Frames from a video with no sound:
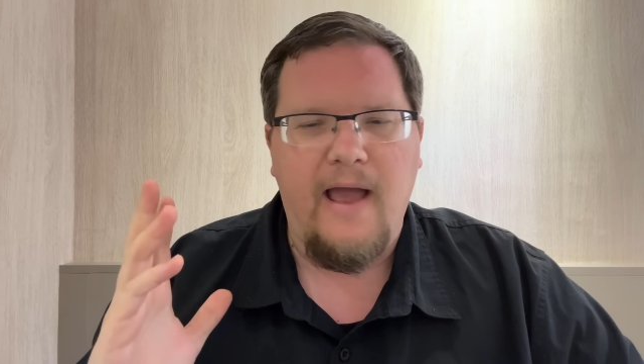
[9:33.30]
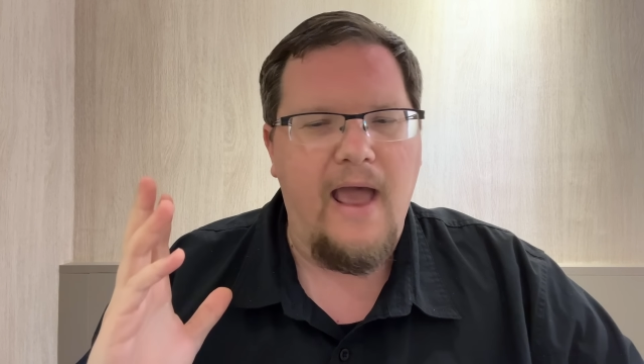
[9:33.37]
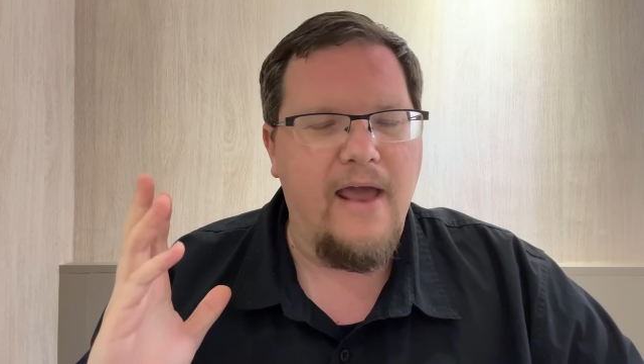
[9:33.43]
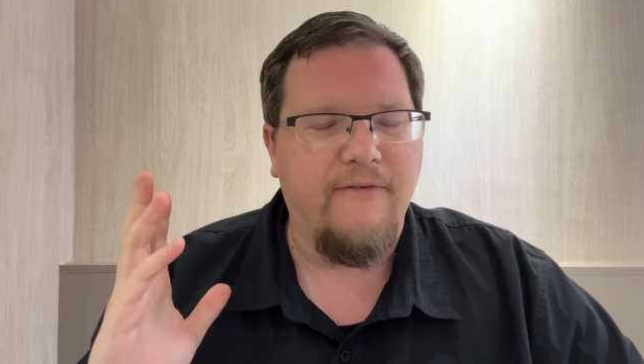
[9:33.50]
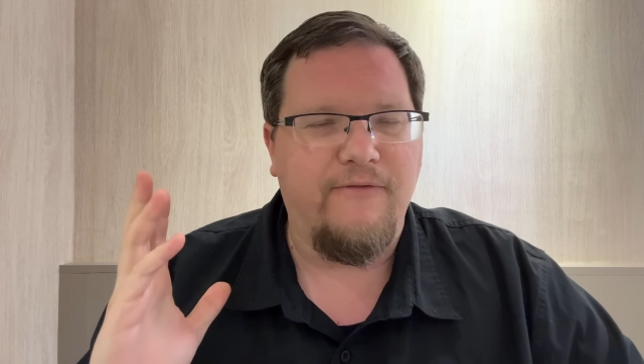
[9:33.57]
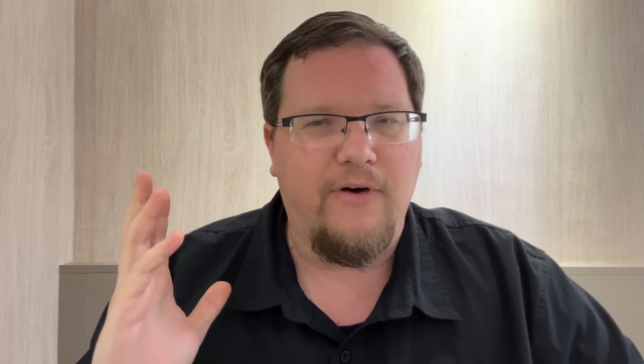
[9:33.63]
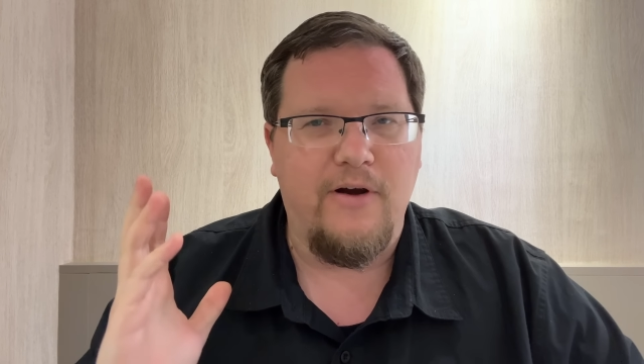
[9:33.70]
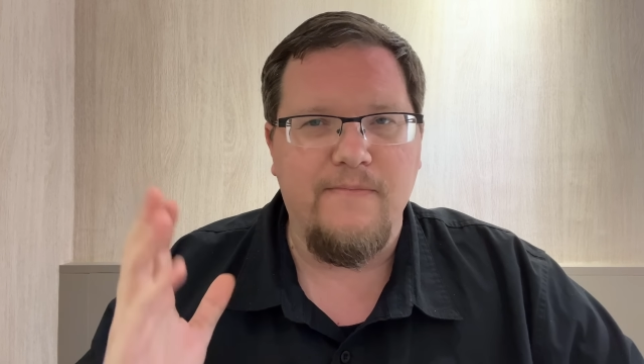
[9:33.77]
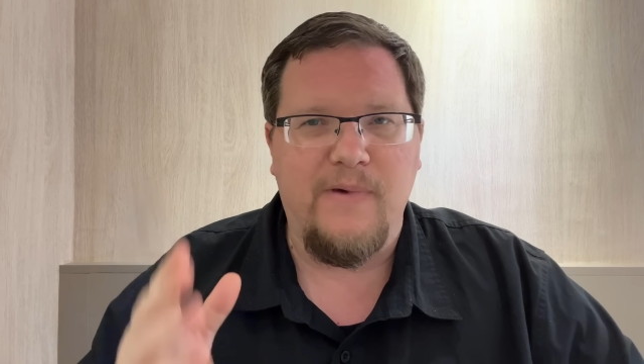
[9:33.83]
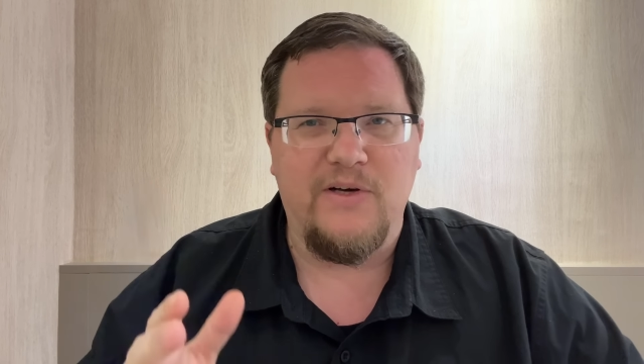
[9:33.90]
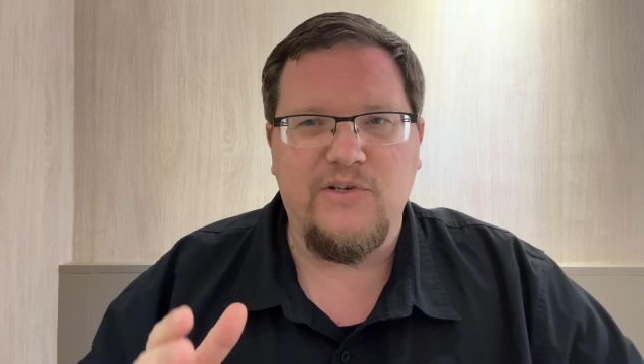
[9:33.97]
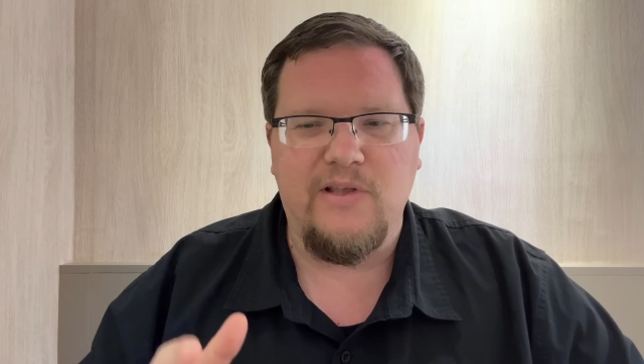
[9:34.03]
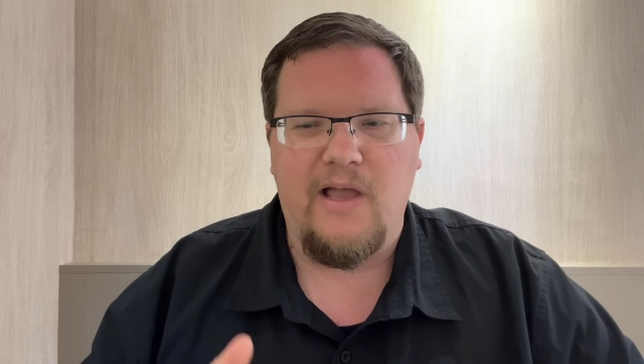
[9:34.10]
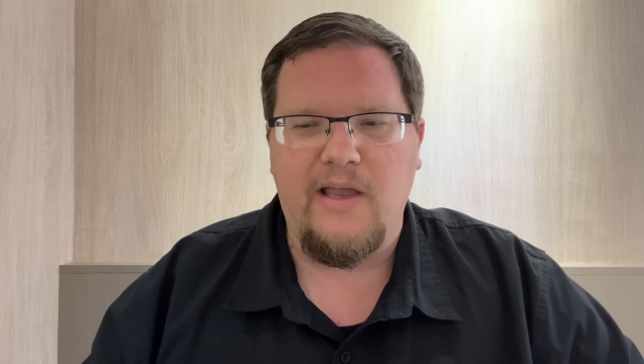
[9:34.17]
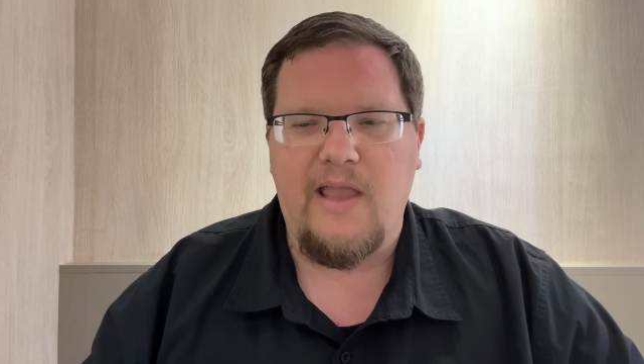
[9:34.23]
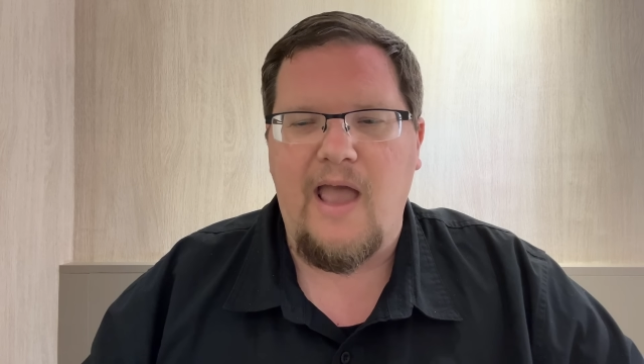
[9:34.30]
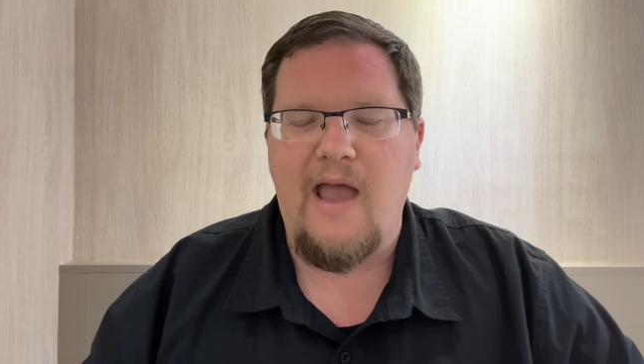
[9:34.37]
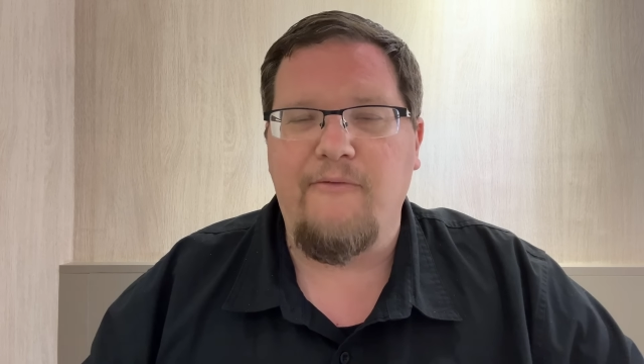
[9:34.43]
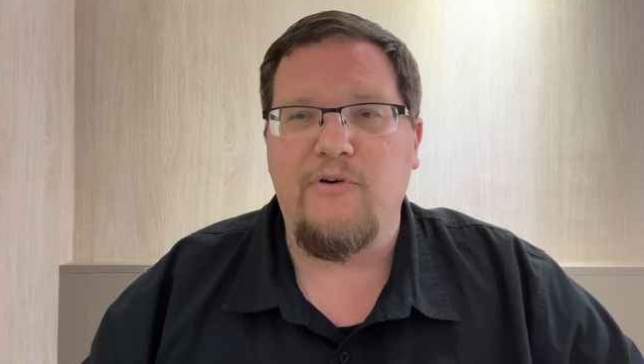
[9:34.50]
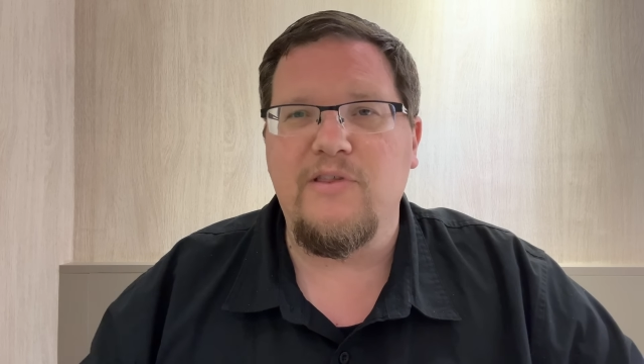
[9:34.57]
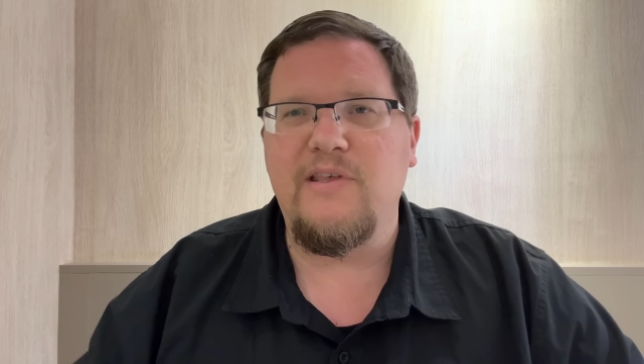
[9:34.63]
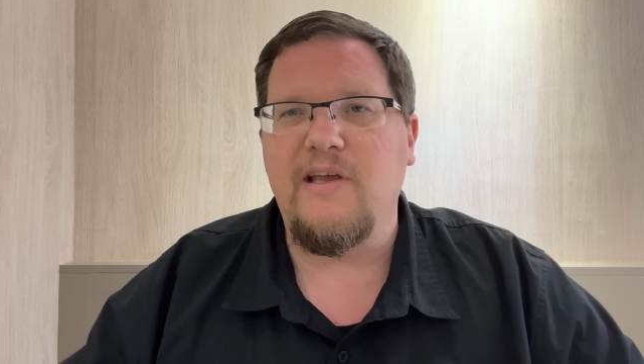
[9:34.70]
and very much like
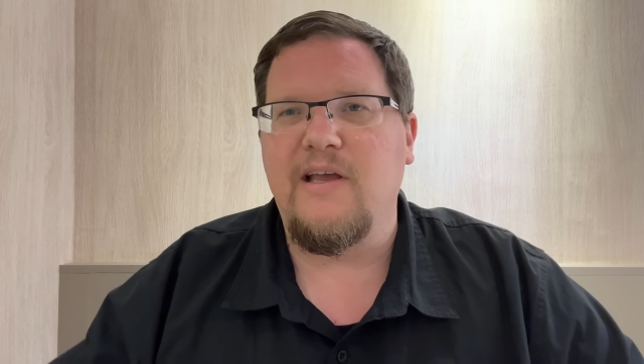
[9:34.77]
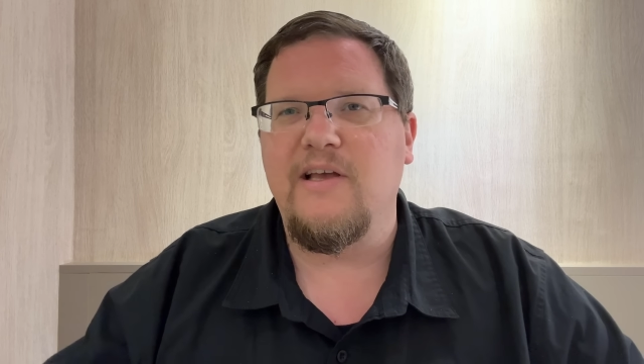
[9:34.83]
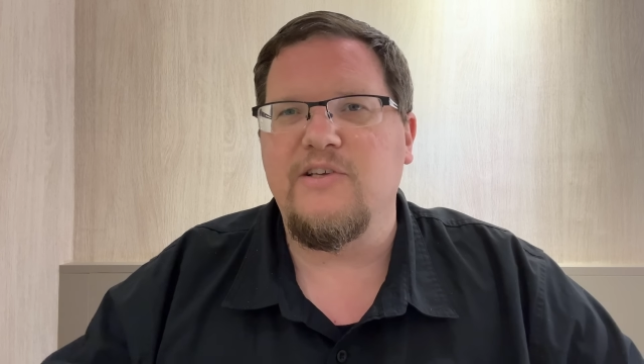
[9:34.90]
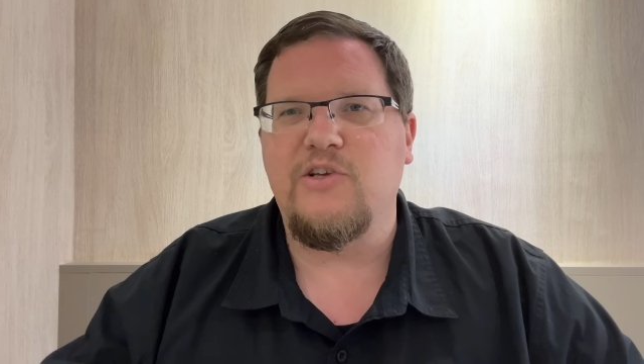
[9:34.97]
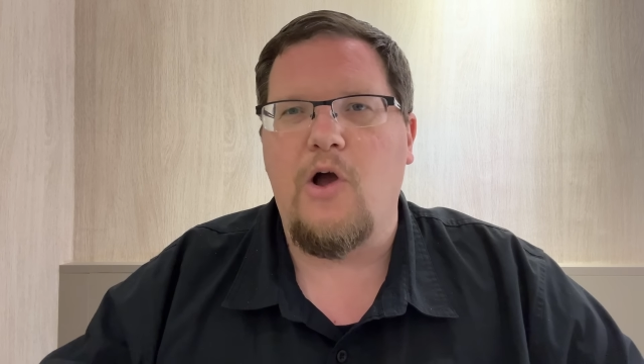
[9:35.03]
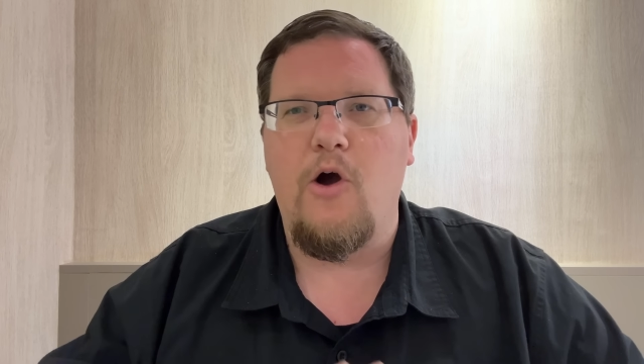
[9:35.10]
everything is